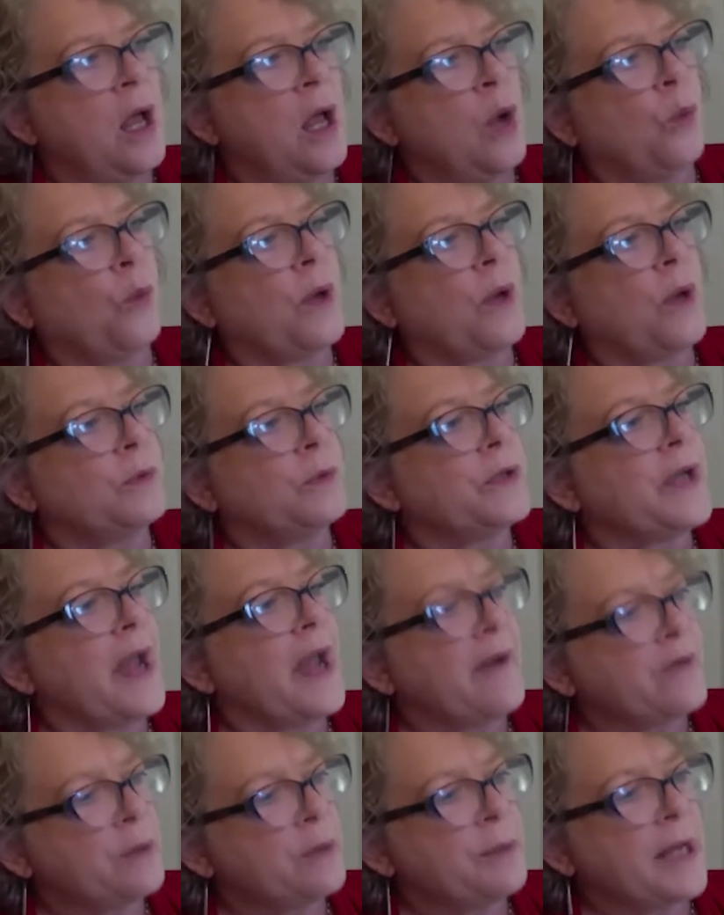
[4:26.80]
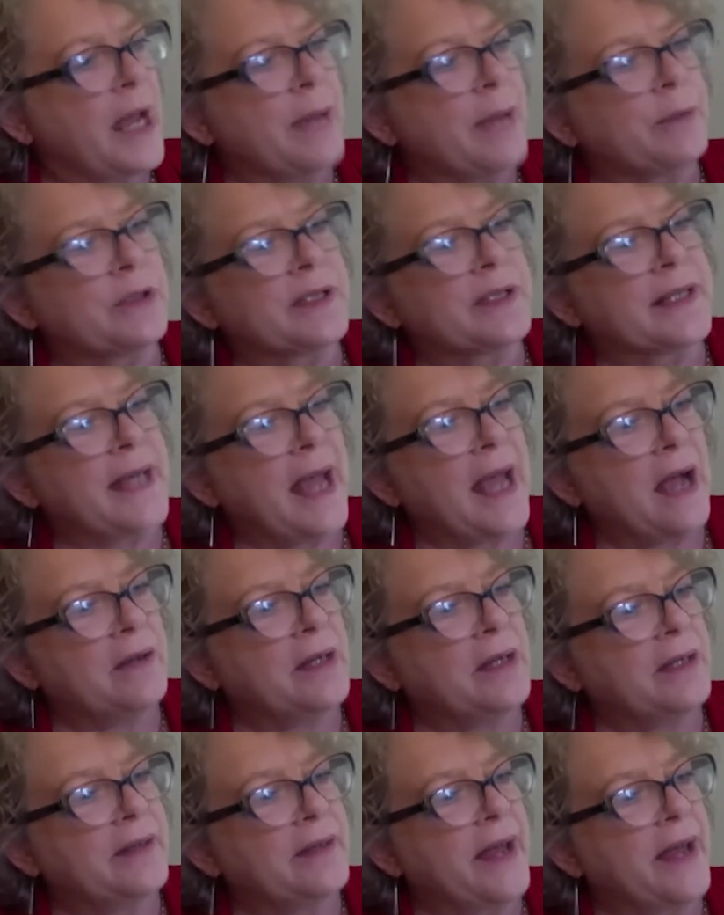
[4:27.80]
we will never be able to
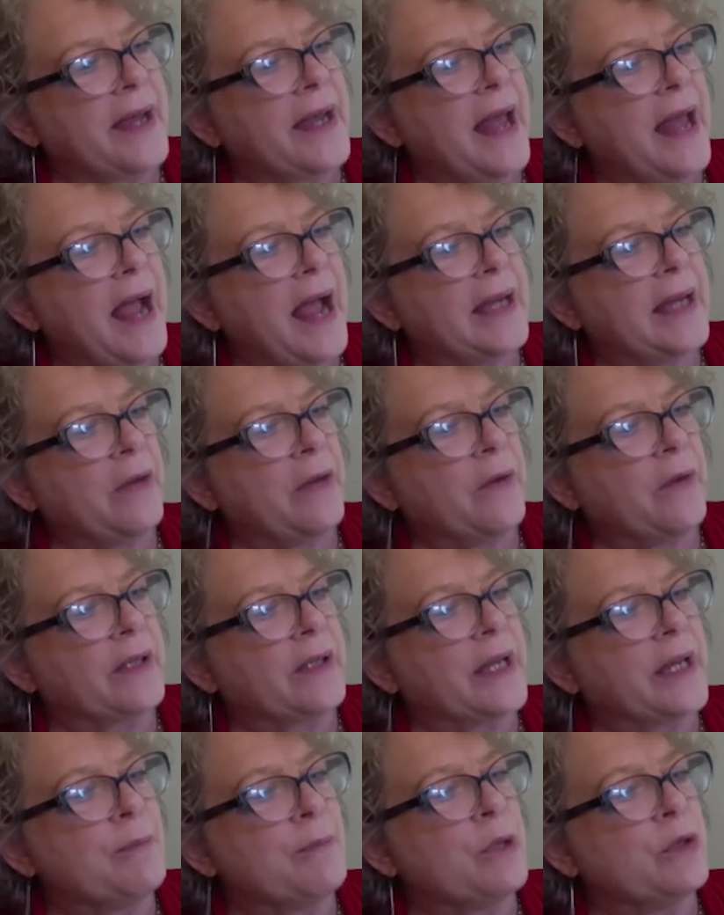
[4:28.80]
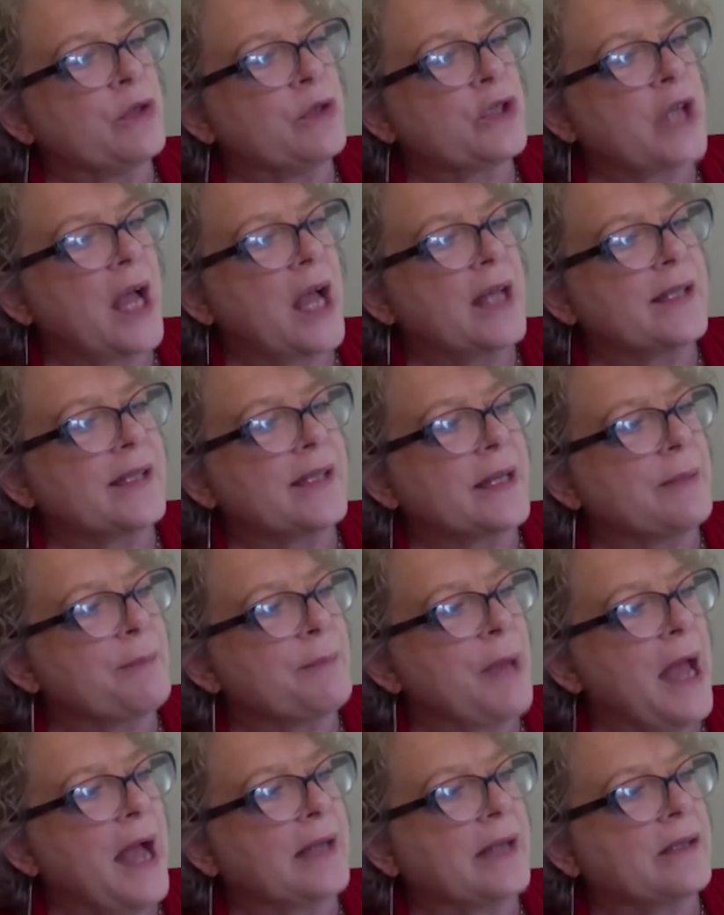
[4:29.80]
calculate accurately moonshine's
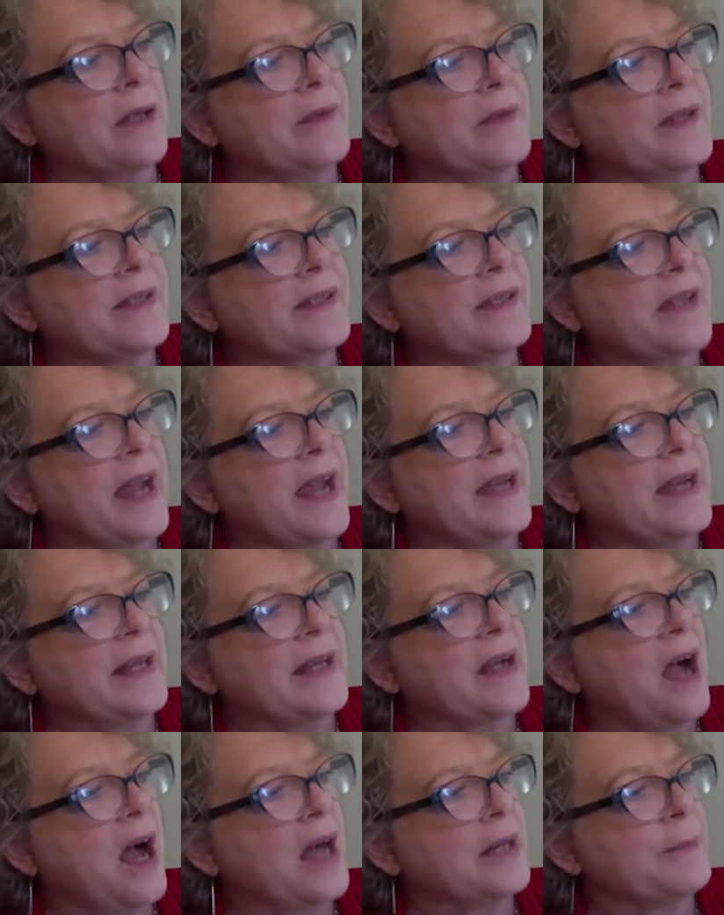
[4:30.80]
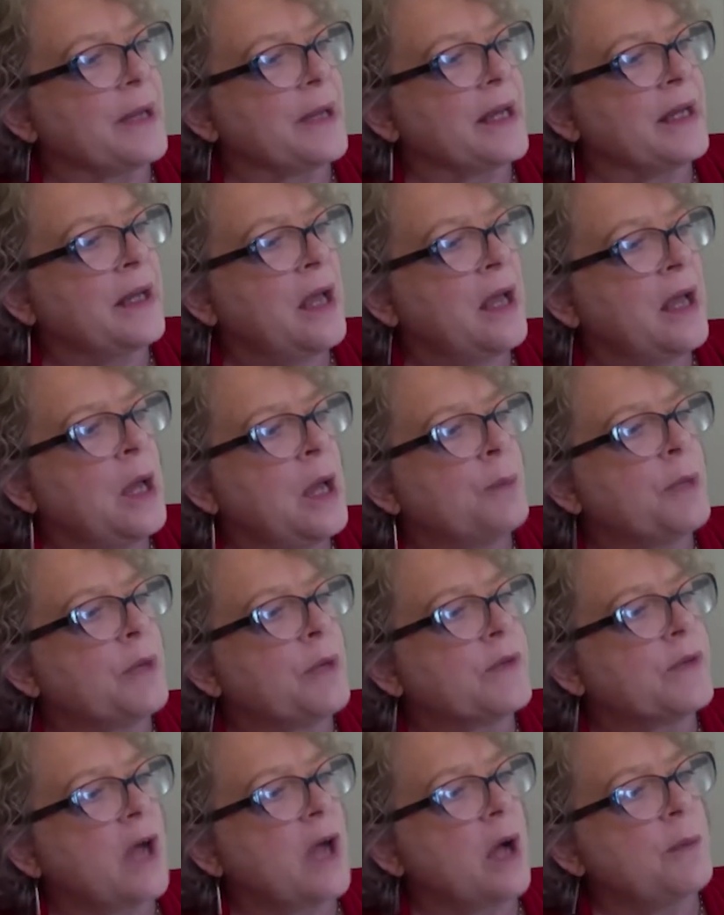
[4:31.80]
impact on the state economy, but it
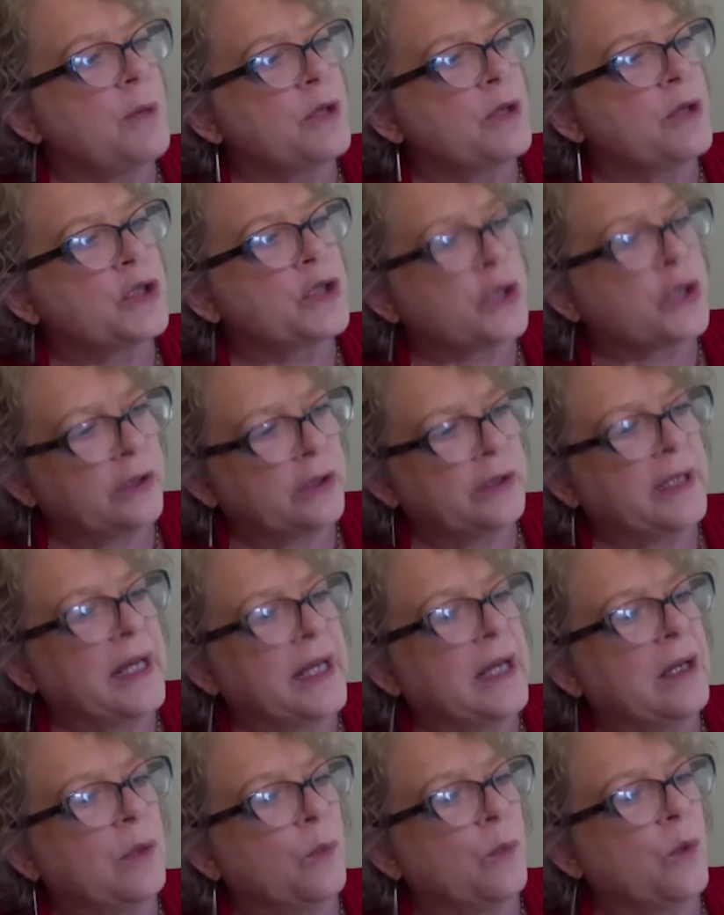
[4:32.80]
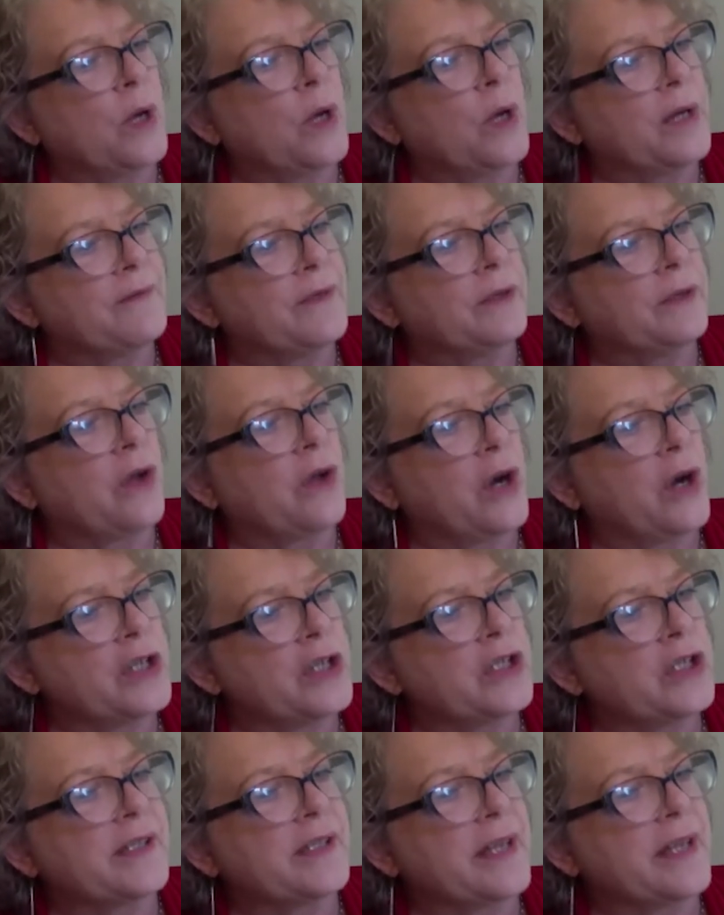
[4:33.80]
was almost surely one of the
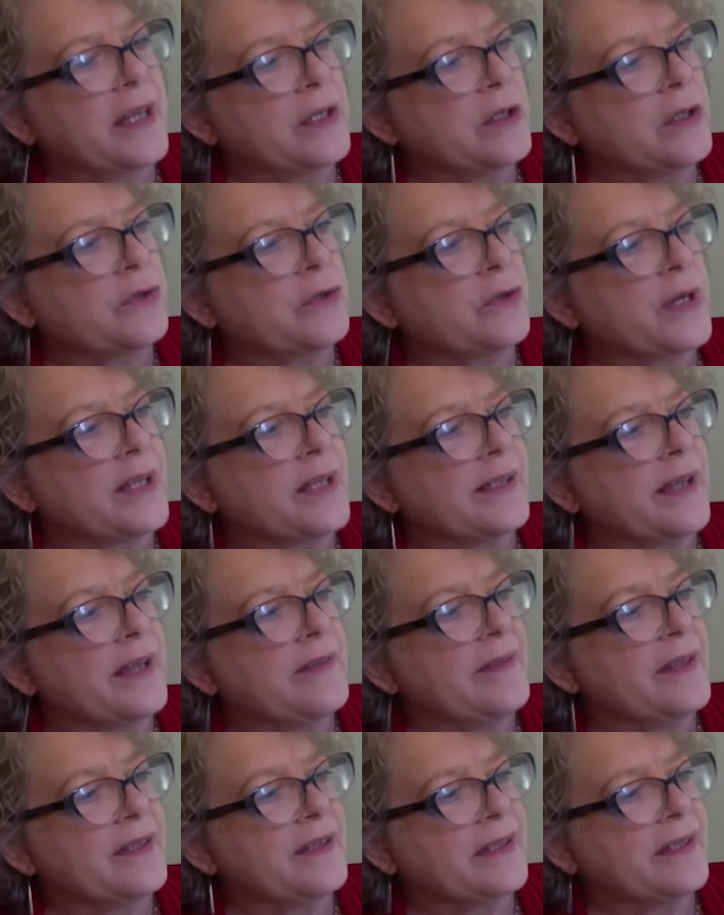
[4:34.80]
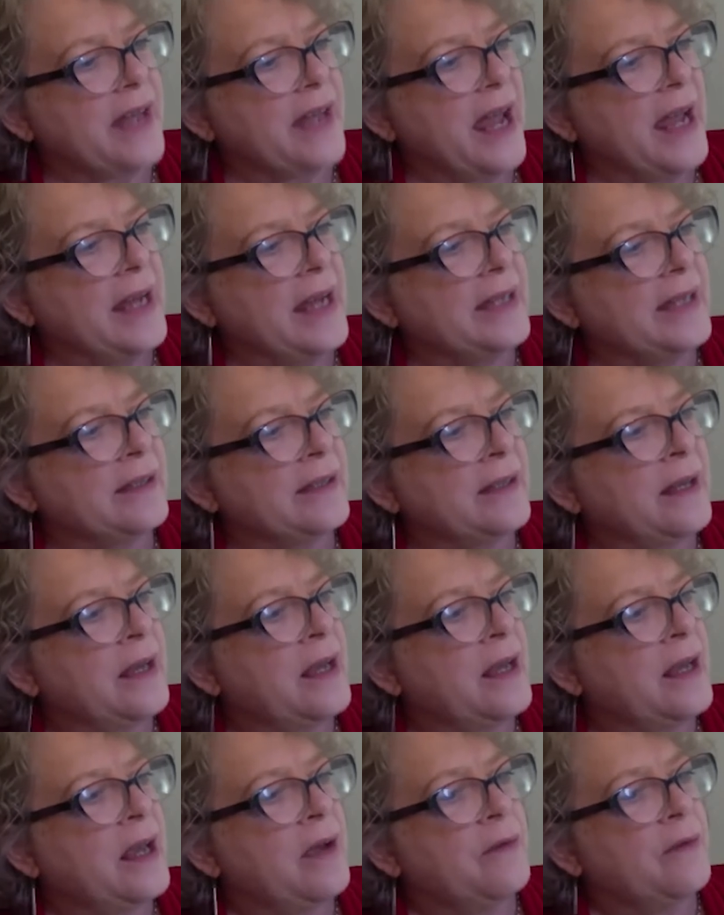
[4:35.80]
largest industries in the state
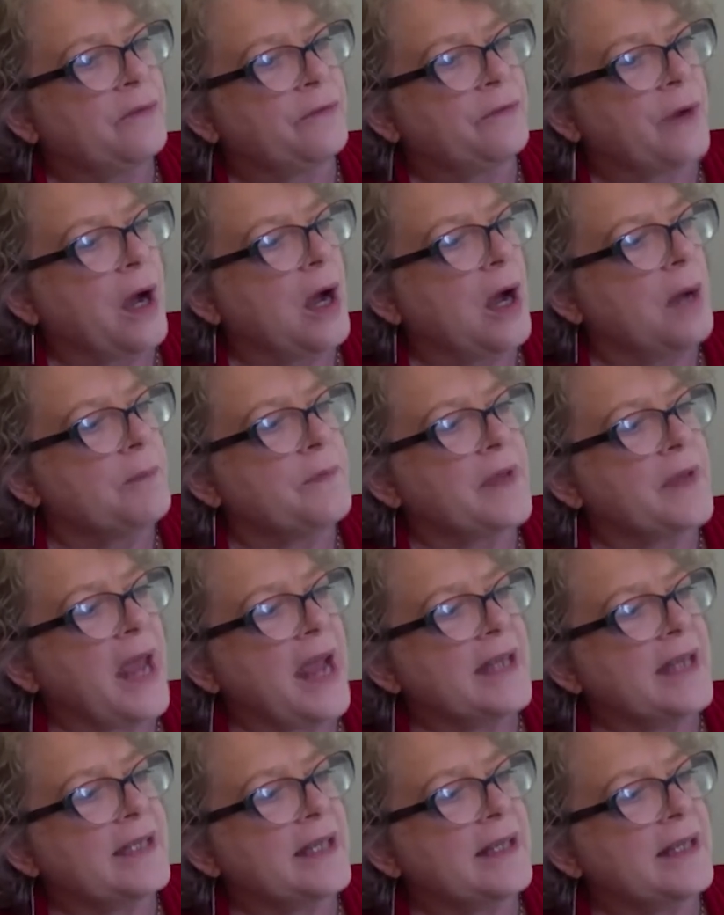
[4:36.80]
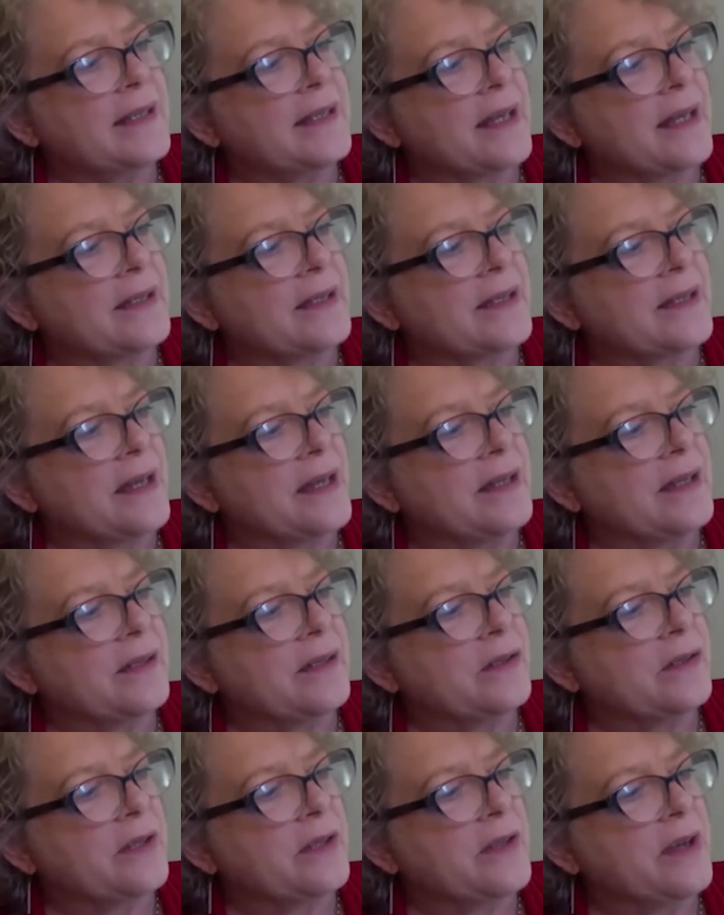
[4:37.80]
from the
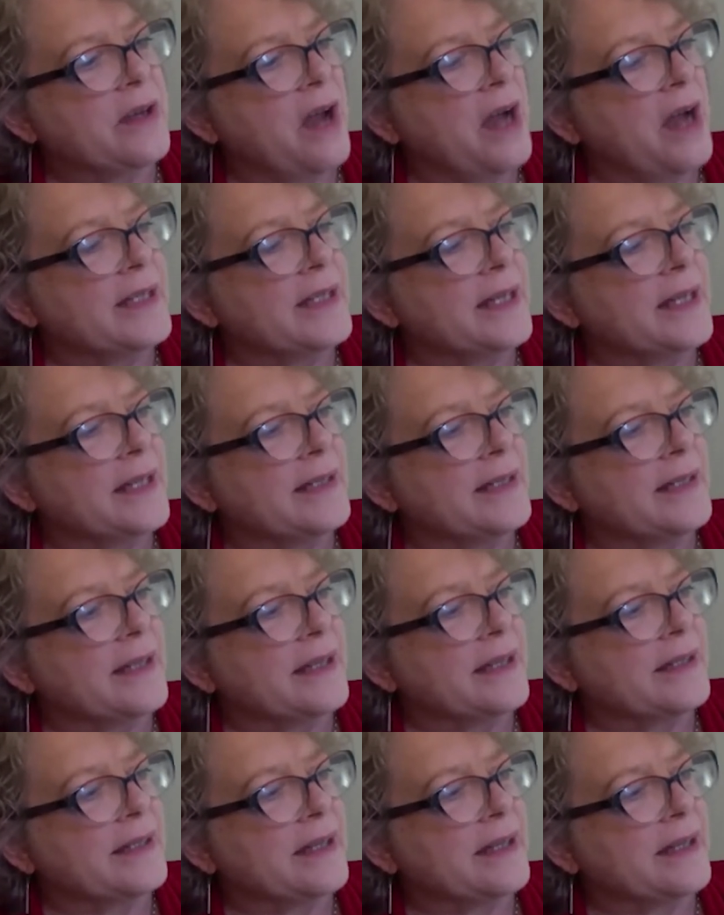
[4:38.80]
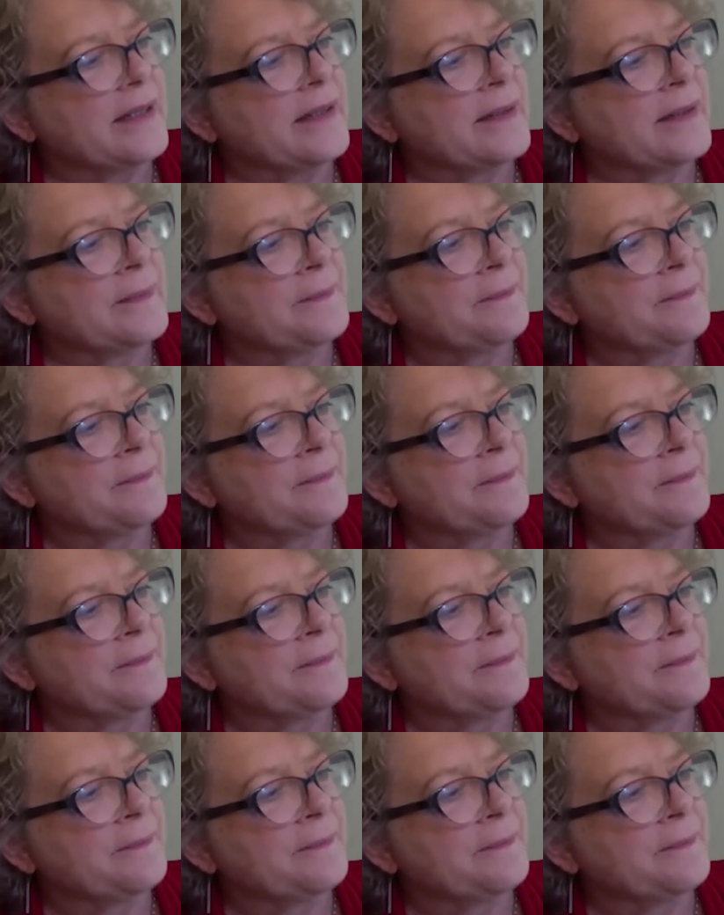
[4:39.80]
1860s to the 1960s.